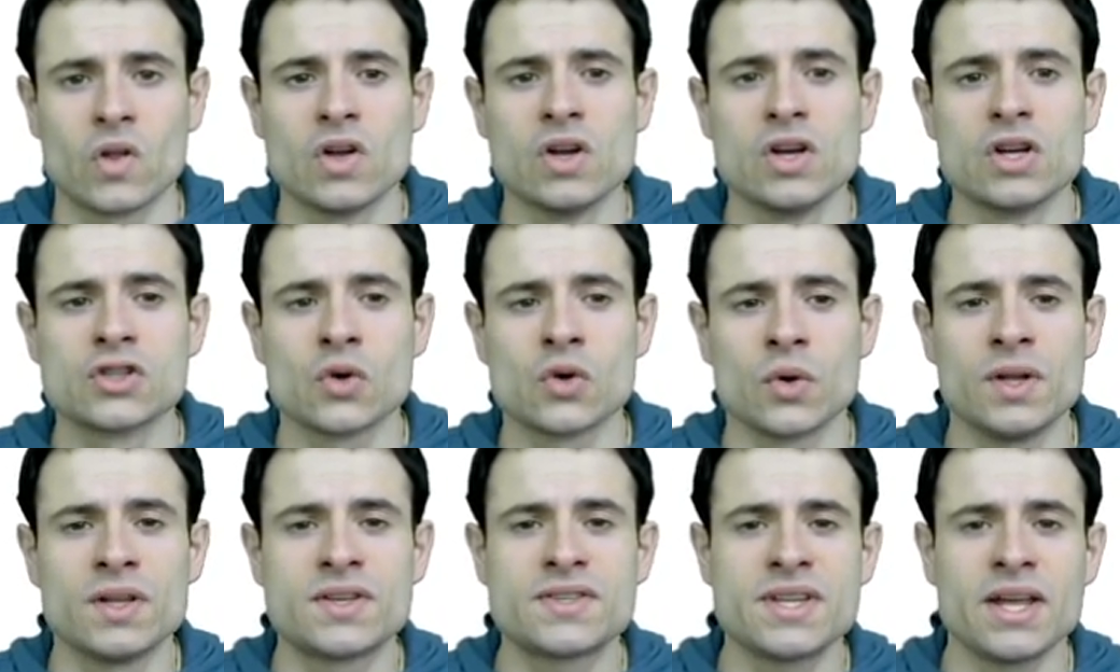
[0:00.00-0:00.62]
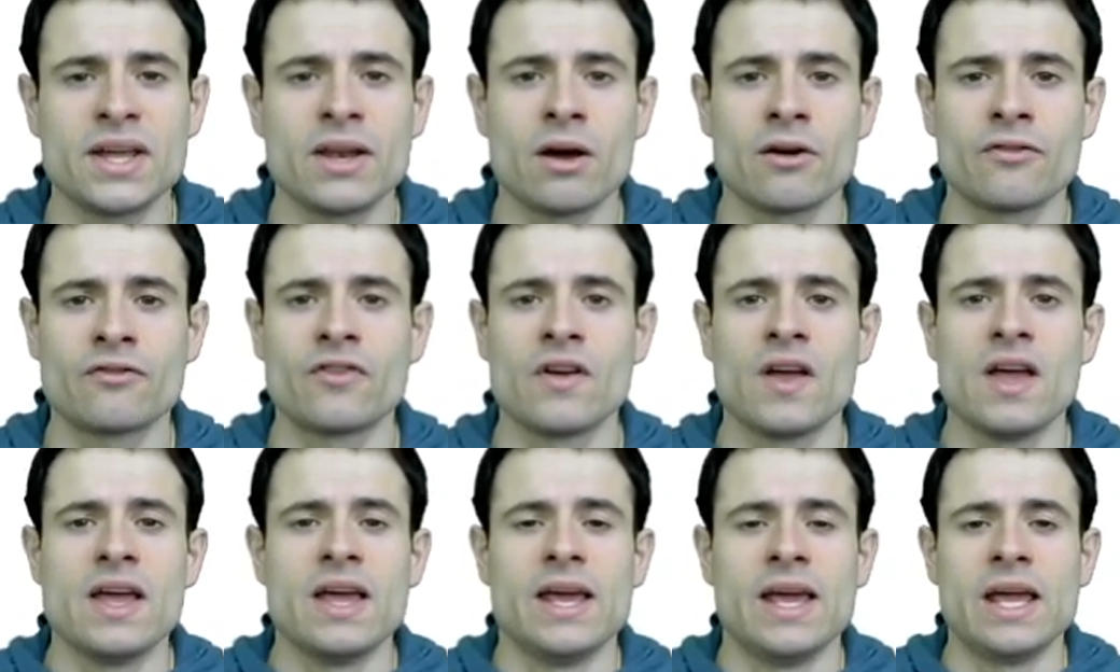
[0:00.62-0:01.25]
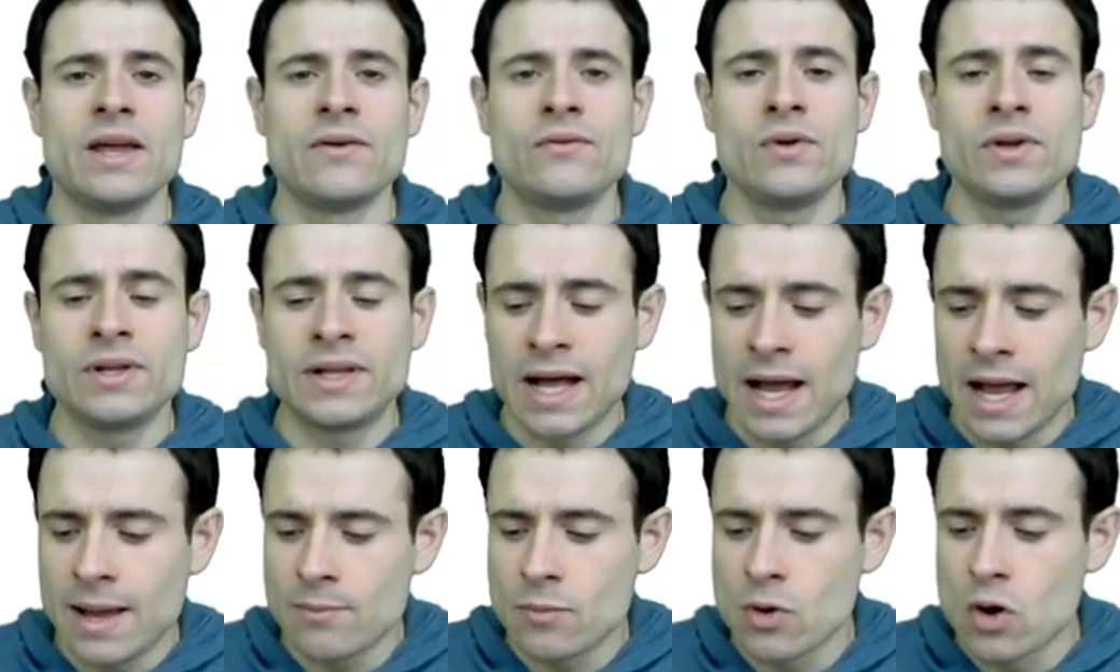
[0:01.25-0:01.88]
So instead of every
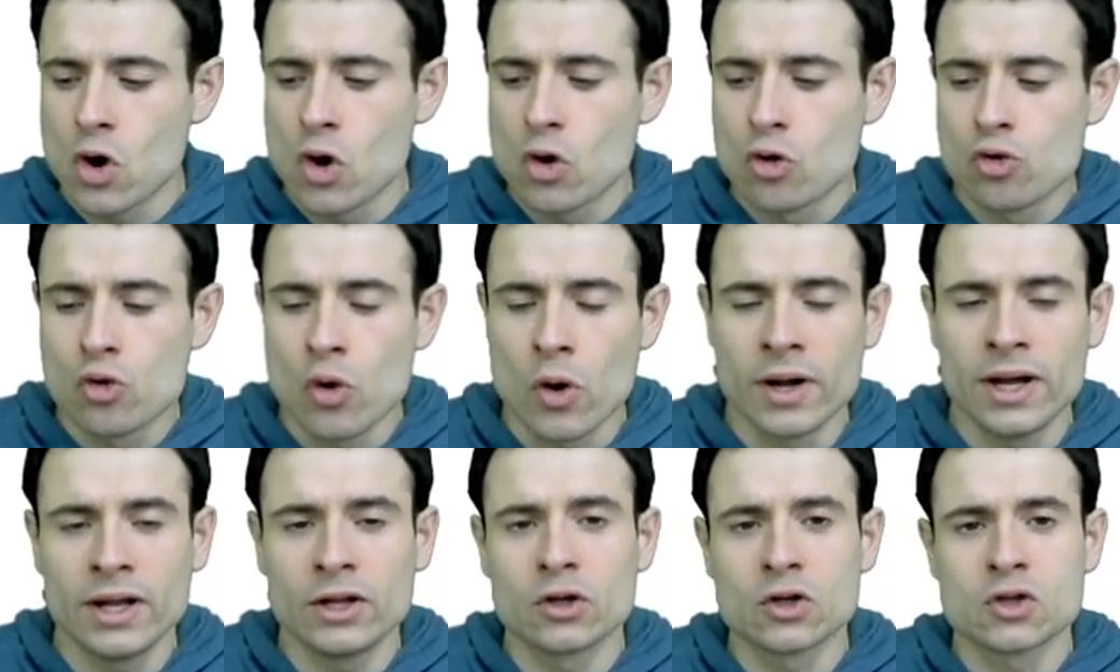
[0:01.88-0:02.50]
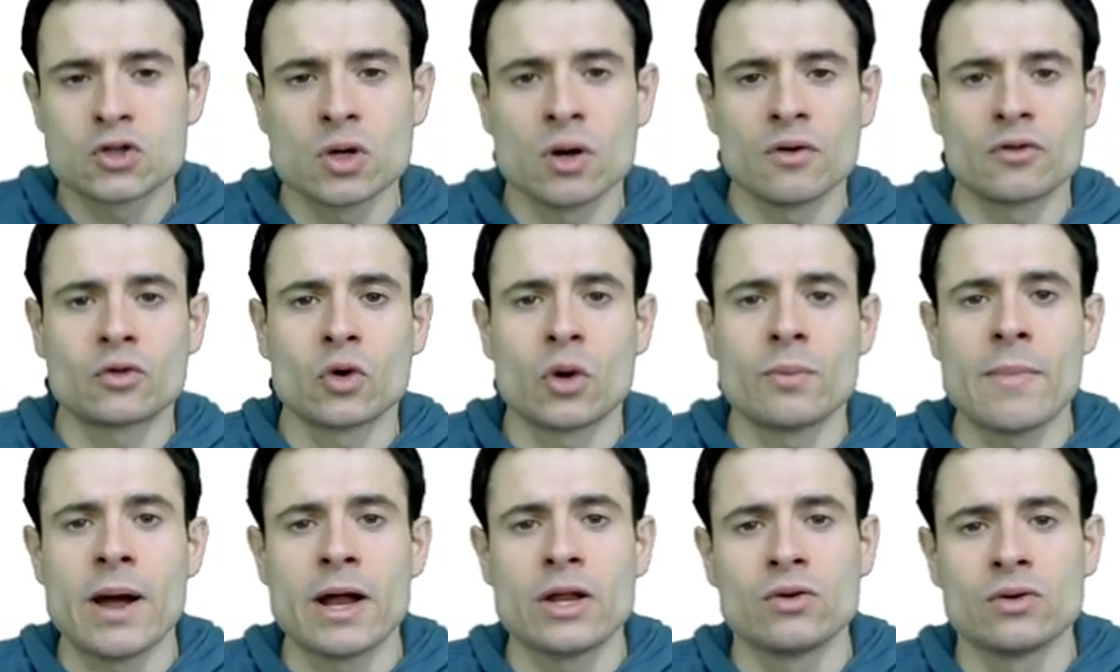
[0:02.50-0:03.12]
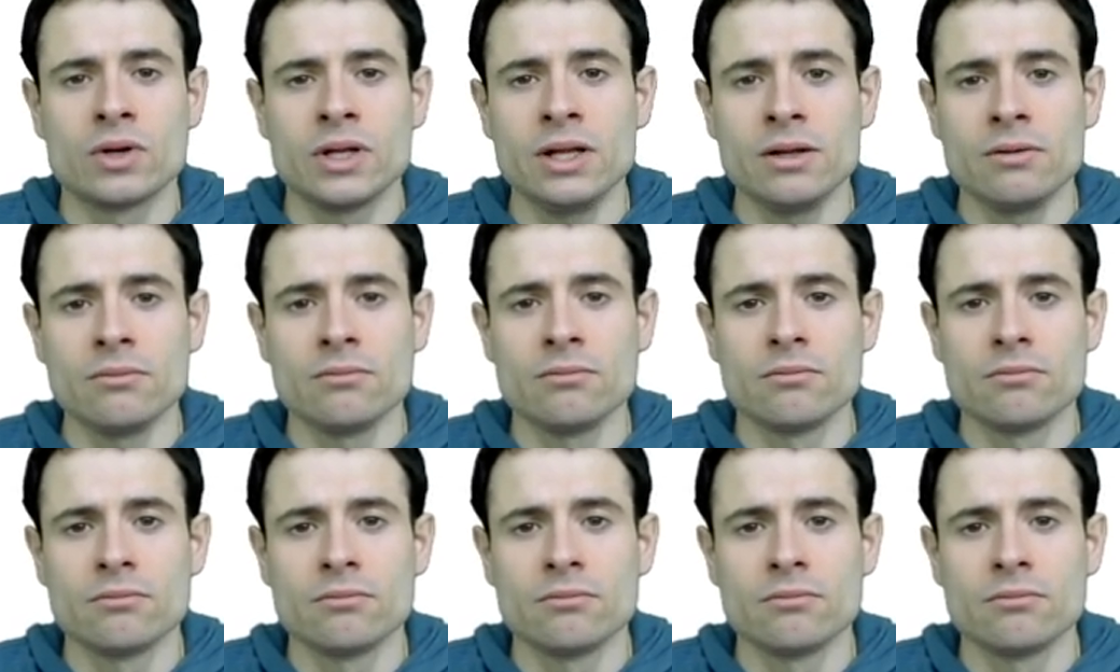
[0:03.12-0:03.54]
time running the software manually,